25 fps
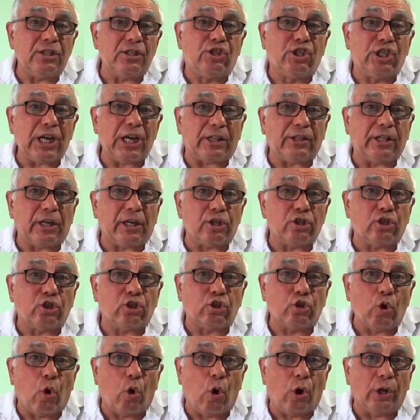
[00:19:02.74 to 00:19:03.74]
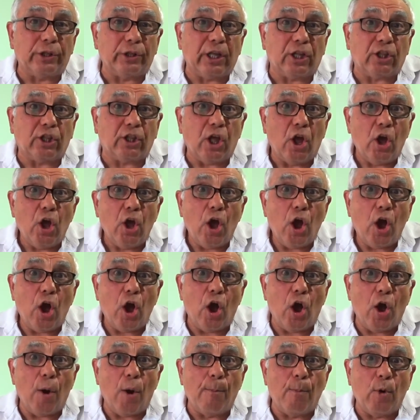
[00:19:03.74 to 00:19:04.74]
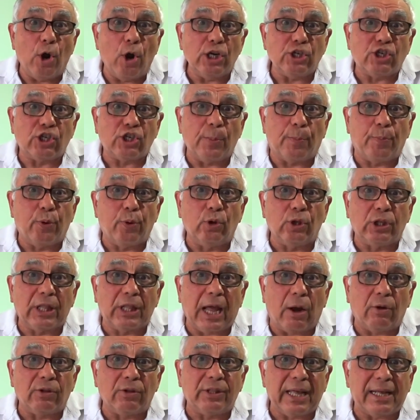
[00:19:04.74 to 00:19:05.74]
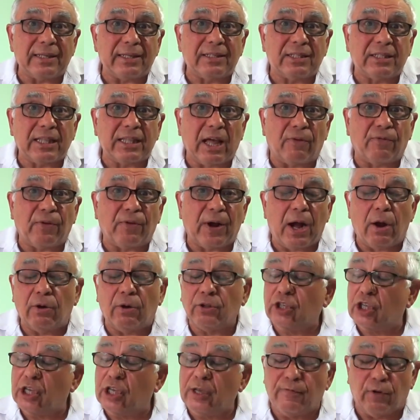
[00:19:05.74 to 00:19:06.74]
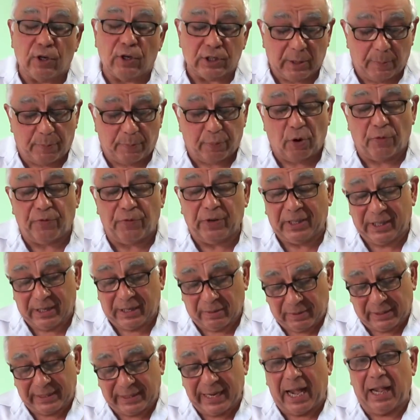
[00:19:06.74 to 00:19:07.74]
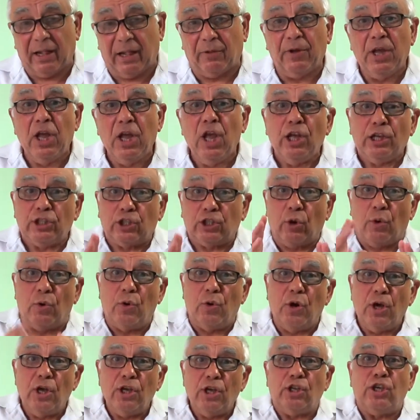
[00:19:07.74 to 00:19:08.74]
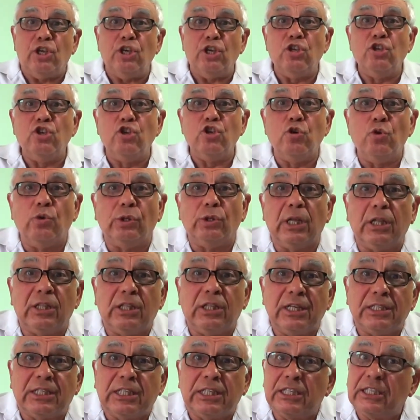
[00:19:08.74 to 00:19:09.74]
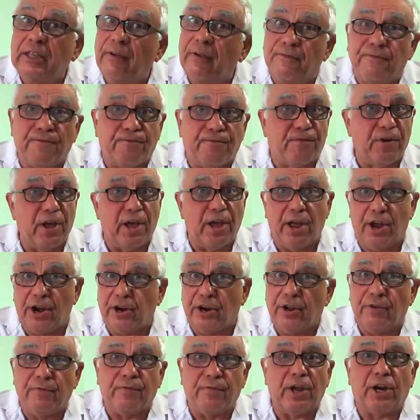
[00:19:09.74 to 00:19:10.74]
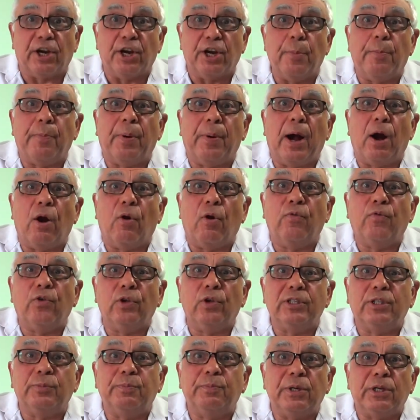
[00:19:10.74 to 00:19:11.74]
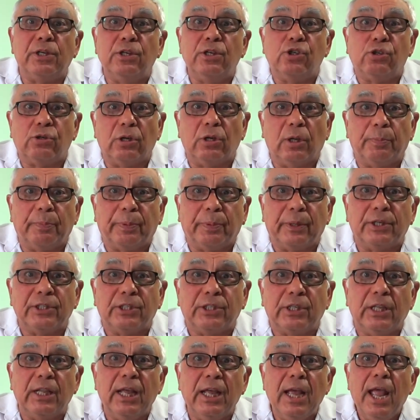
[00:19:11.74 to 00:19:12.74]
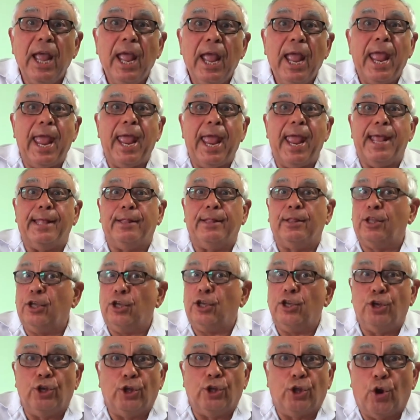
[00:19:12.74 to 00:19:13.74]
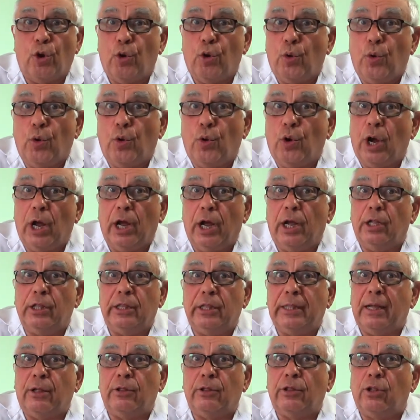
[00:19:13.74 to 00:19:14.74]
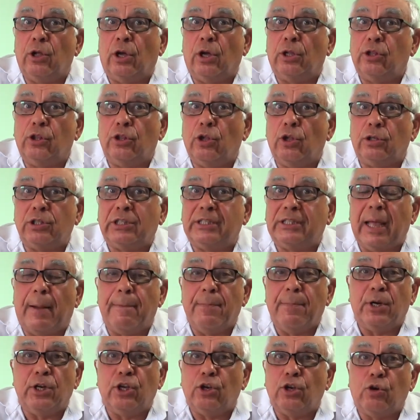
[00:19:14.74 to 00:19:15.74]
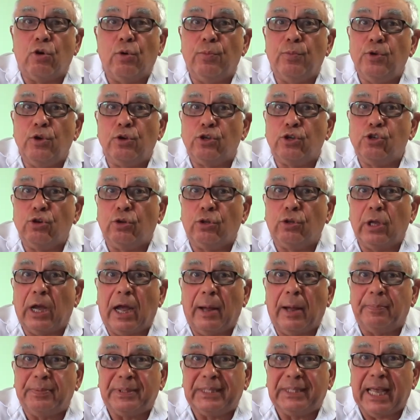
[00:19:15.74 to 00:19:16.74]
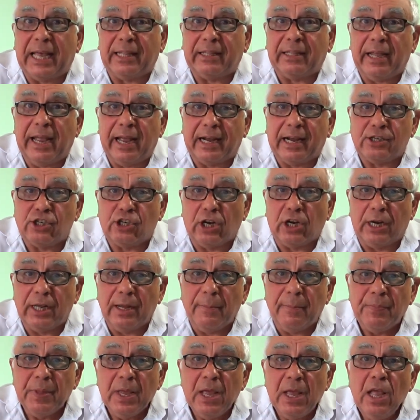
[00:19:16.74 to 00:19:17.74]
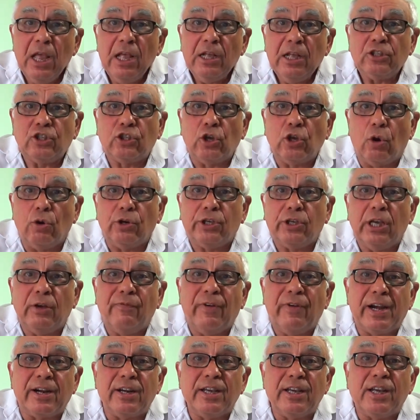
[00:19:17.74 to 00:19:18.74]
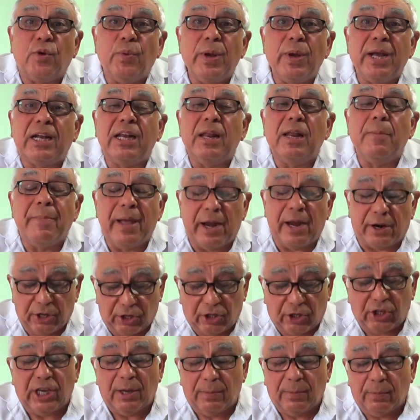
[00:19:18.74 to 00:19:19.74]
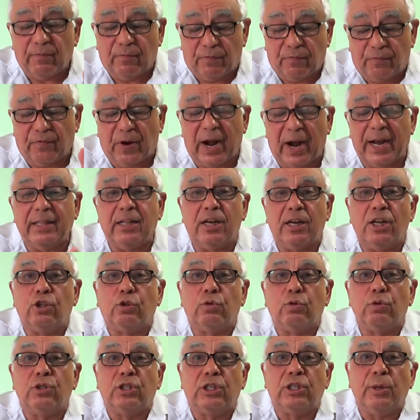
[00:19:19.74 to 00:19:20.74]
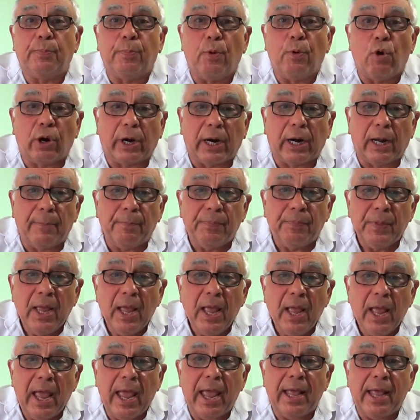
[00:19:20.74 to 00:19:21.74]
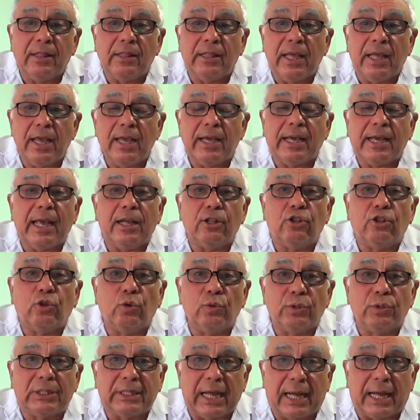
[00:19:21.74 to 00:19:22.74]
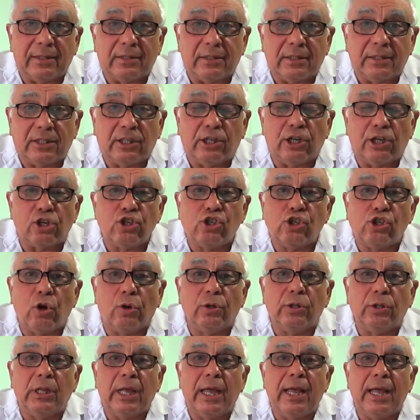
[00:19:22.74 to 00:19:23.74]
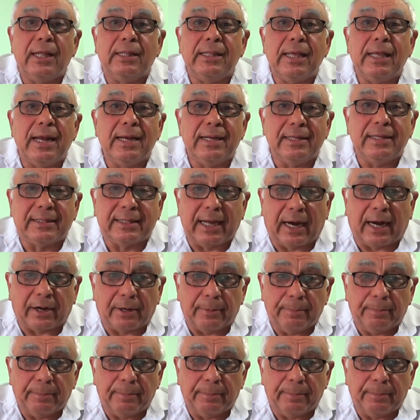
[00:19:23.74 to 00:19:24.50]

Jeter saw that uh, um, Moshe pulled out that stuff out, he was a prophet himself. So he knew that this is a very, very powerful spiritual person, and you know, uh, not, not, not somebody whom you should upset actually. So he very quickly married him finally to Zipporah, and they had two sons, Gershon and Eliezer.